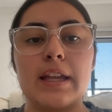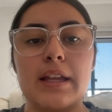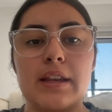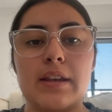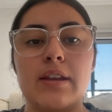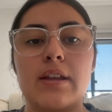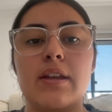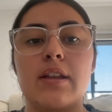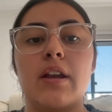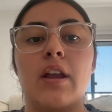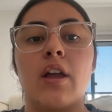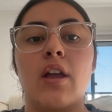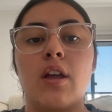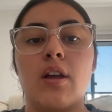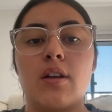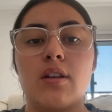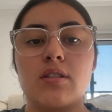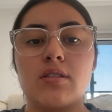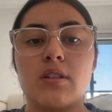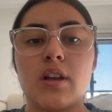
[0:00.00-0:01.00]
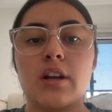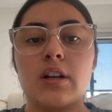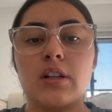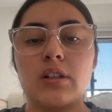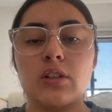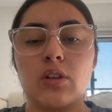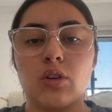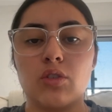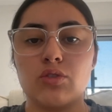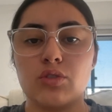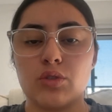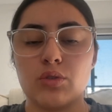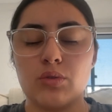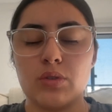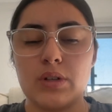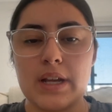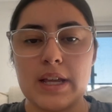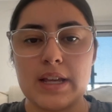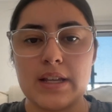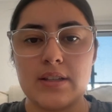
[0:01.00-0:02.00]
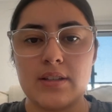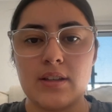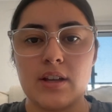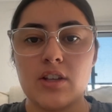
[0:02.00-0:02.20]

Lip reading: innate psychological needs: